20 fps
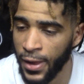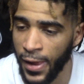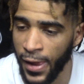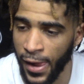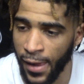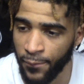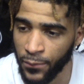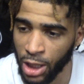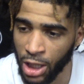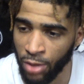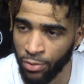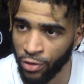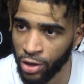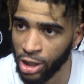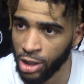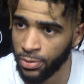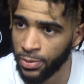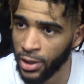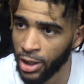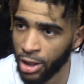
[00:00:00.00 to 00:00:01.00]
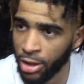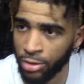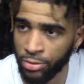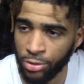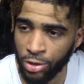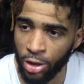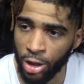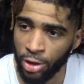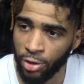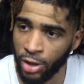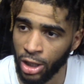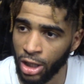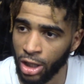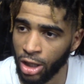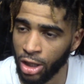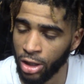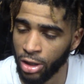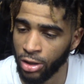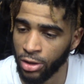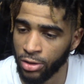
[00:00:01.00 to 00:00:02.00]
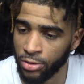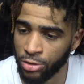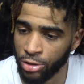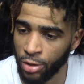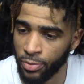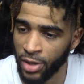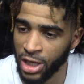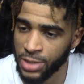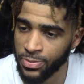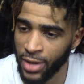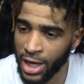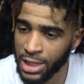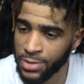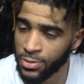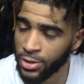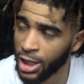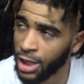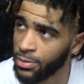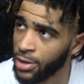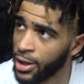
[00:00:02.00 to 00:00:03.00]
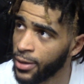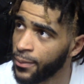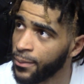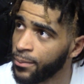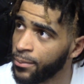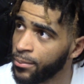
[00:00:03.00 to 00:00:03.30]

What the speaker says: and come ready to play the best basketball game.